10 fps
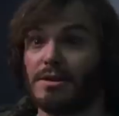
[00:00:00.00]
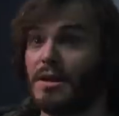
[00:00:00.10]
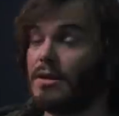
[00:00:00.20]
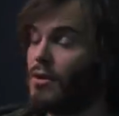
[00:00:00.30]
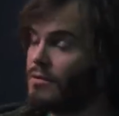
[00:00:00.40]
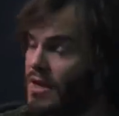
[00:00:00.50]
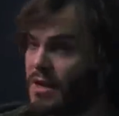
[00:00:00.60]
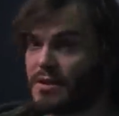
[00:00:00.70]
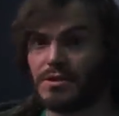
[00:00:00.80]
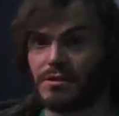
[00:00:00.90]
How does
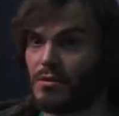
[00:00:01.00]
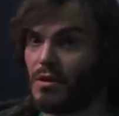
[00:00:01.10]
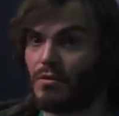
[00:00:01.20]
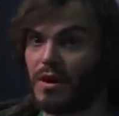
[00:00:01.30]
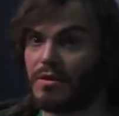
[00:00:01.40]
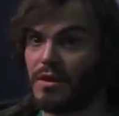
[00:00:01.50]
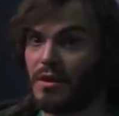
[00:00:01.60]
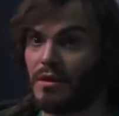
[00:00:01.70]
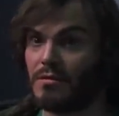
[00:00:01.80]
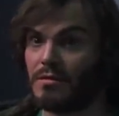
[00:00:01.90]
Dewey, Jack Black's
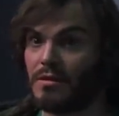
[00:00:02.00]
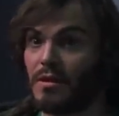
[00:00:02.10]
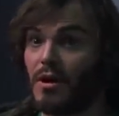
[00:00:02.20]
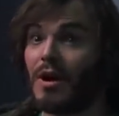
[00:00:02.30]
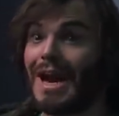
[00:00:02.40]
character,